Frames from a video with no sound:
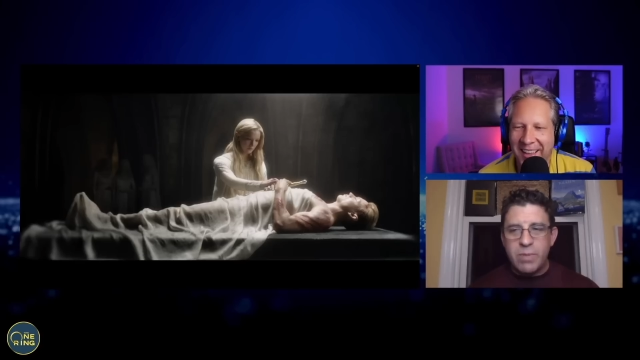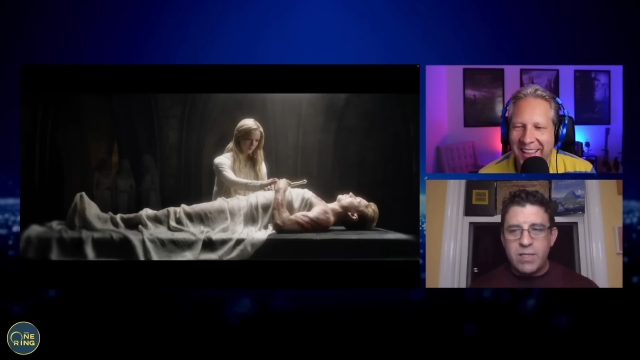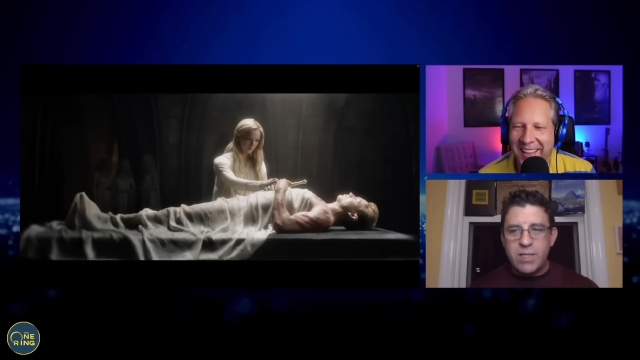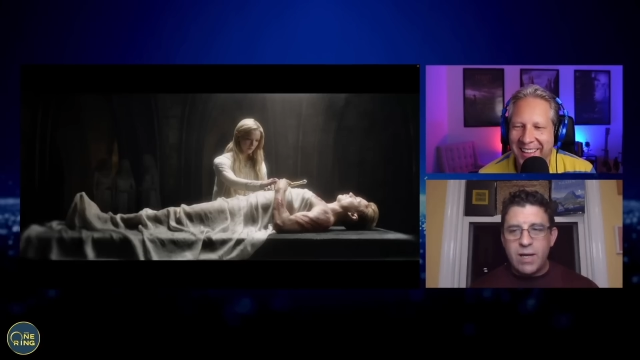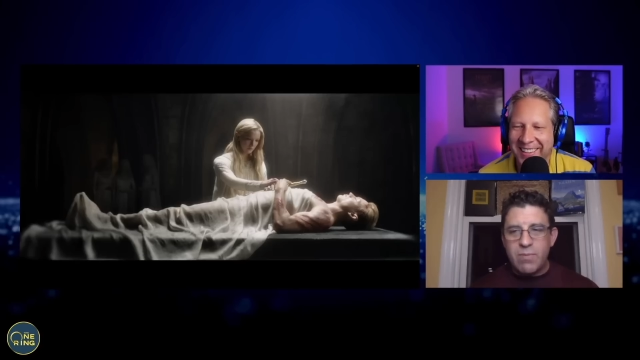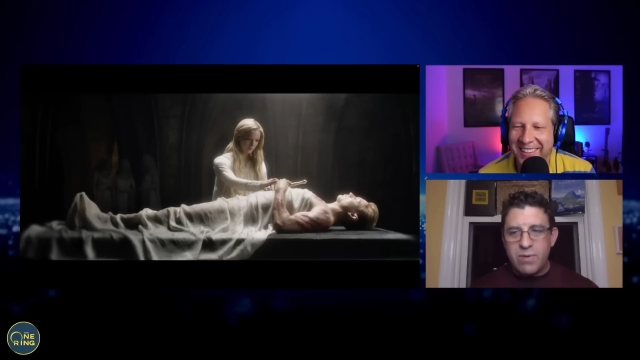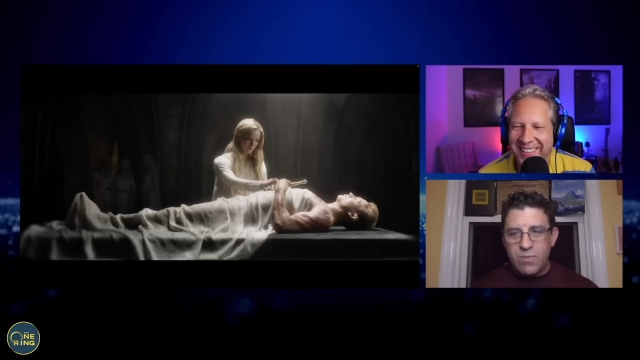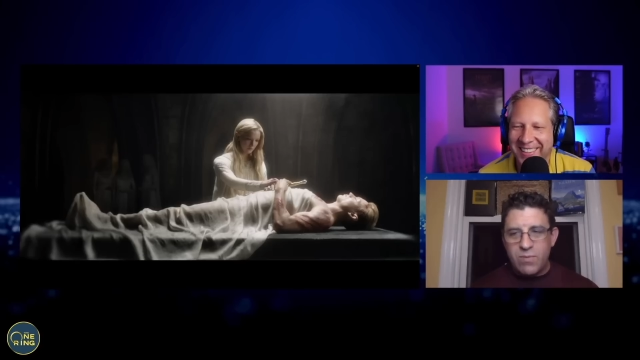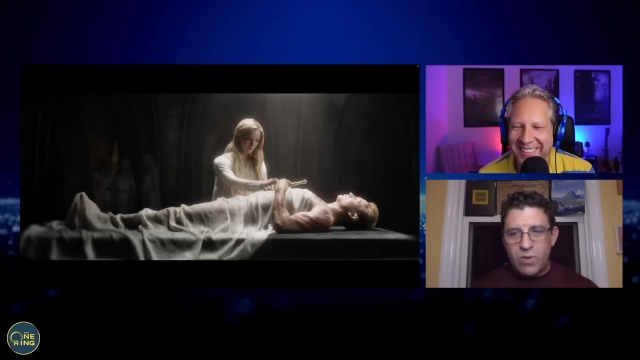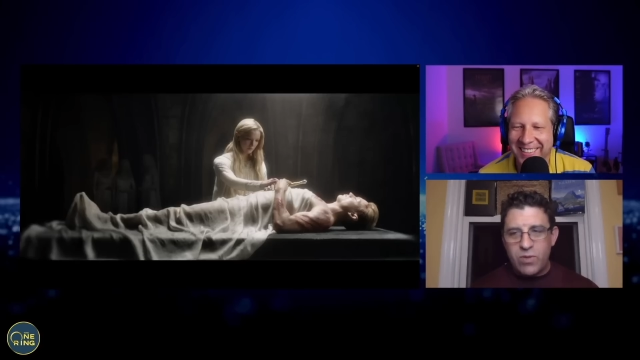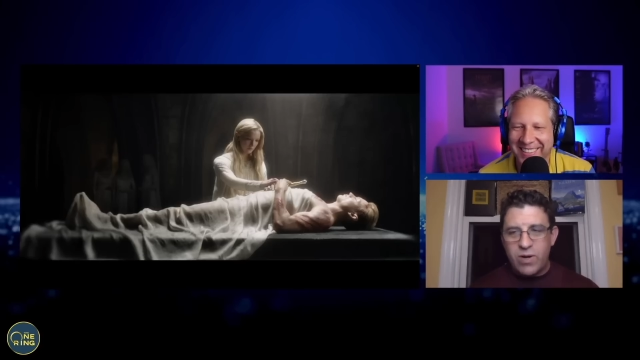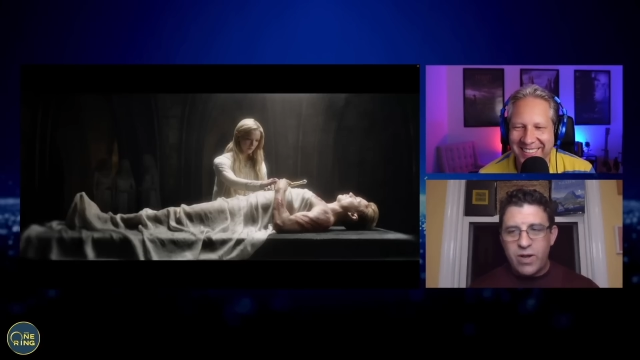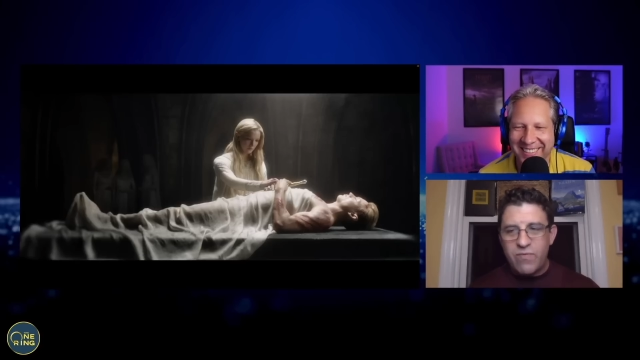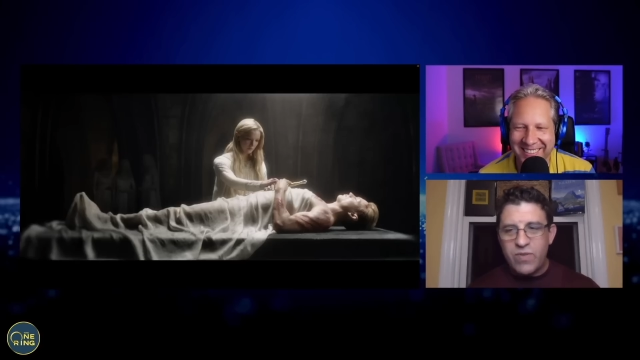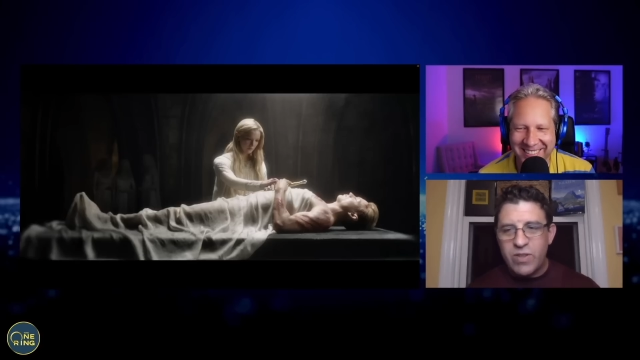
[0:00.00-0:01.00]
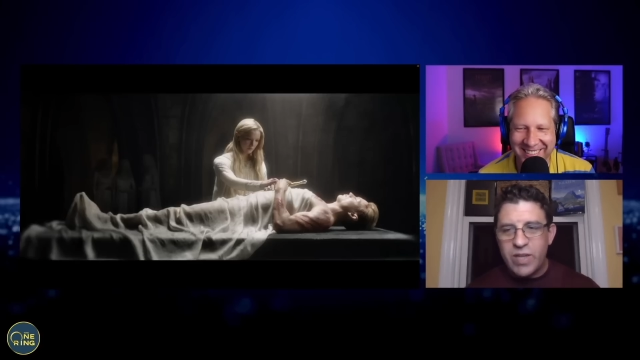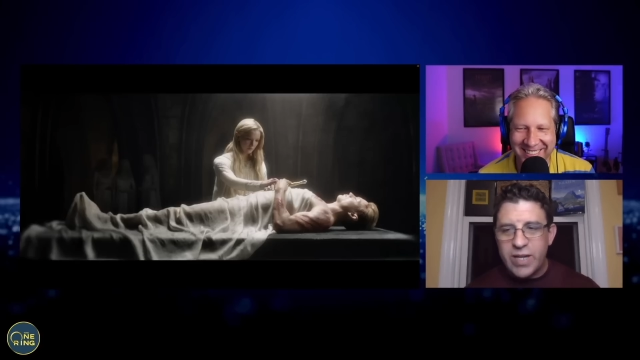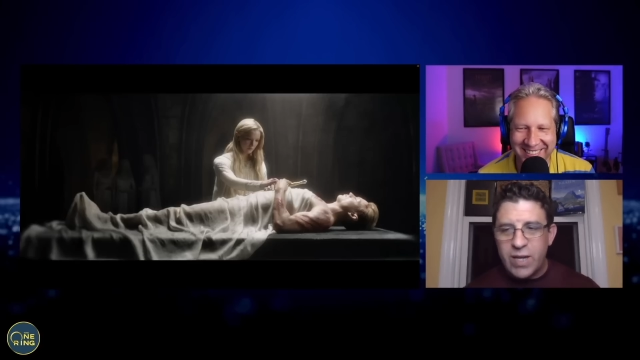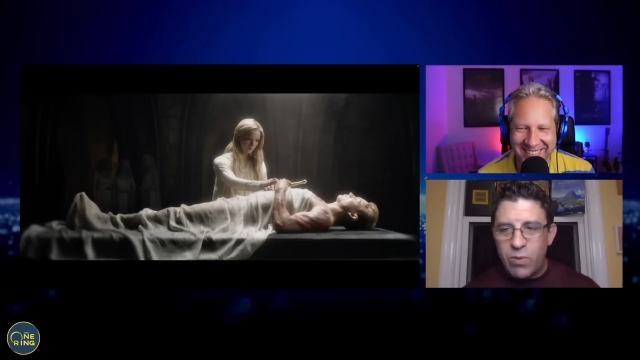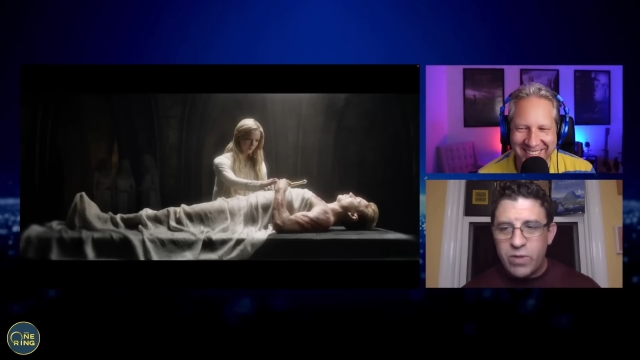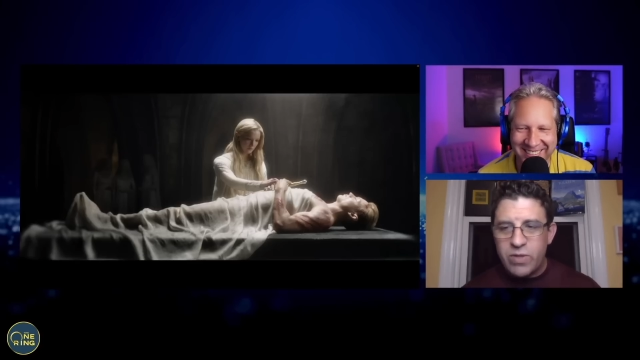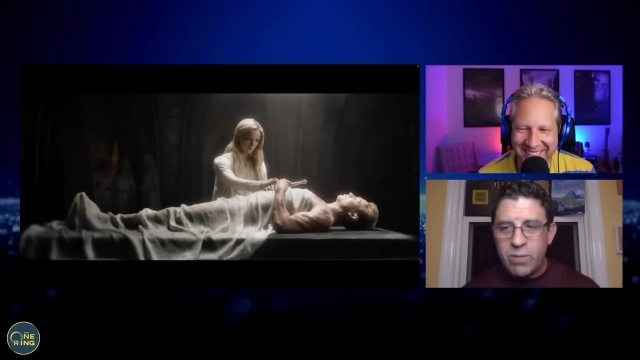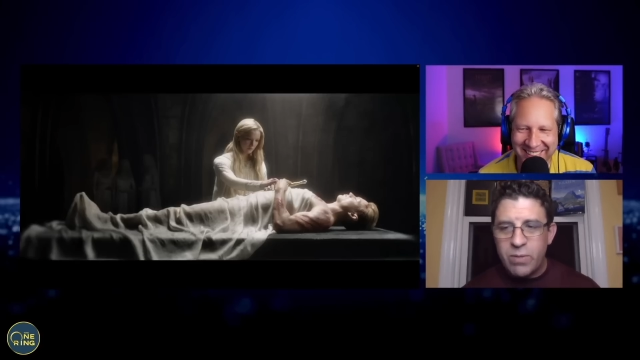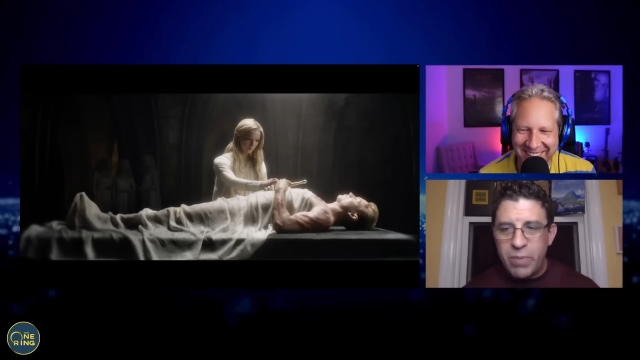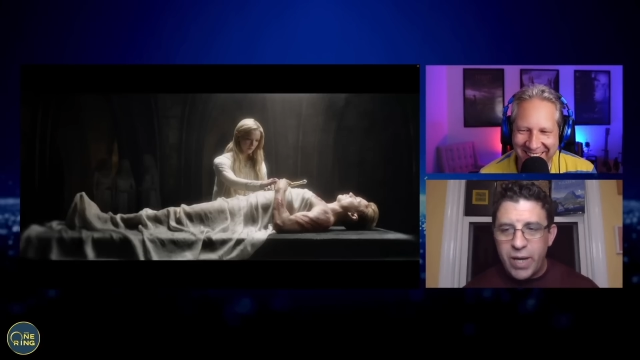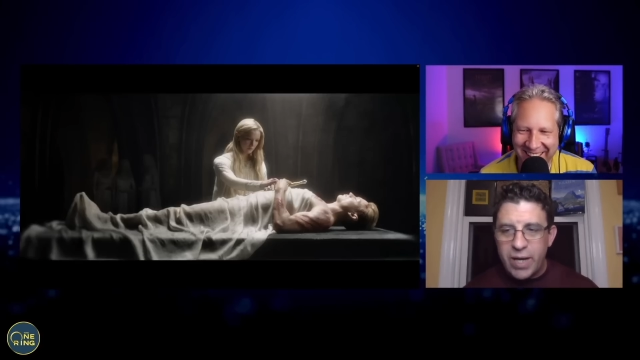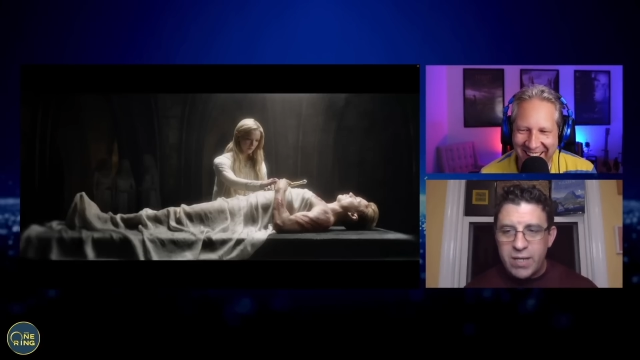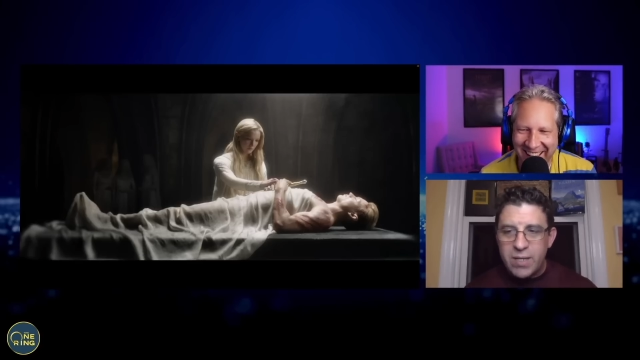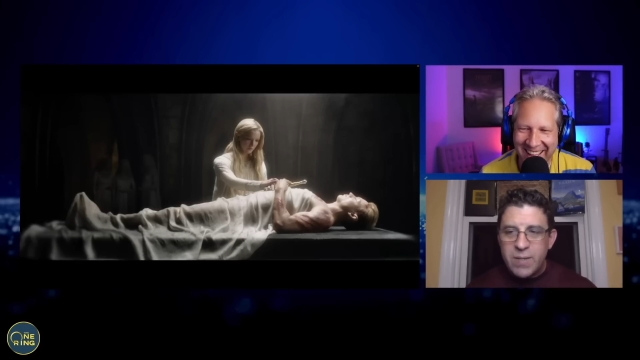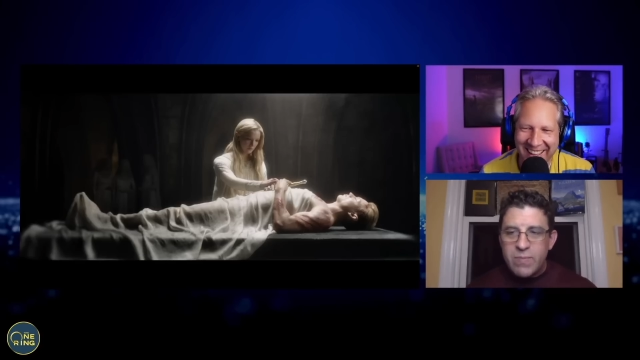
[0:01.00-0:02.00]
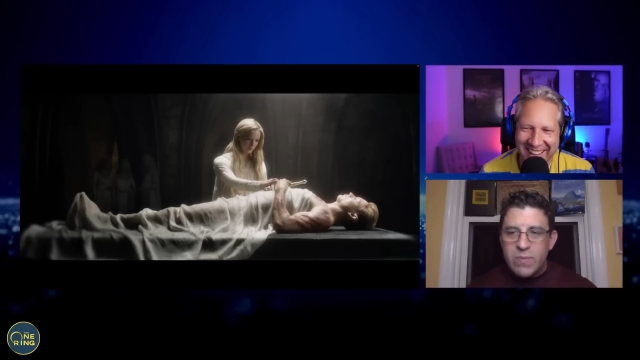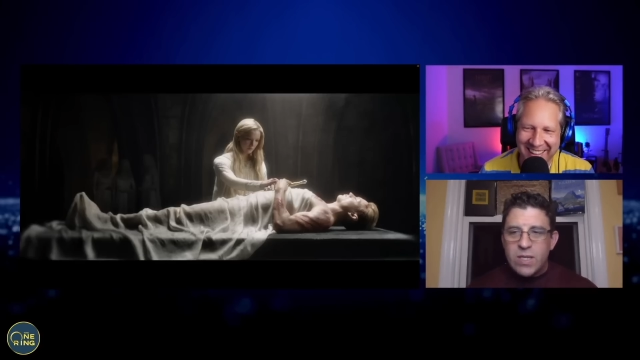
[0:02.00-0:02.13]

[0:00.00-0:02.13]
Speaker 1: talk about how whether i feel like i want them back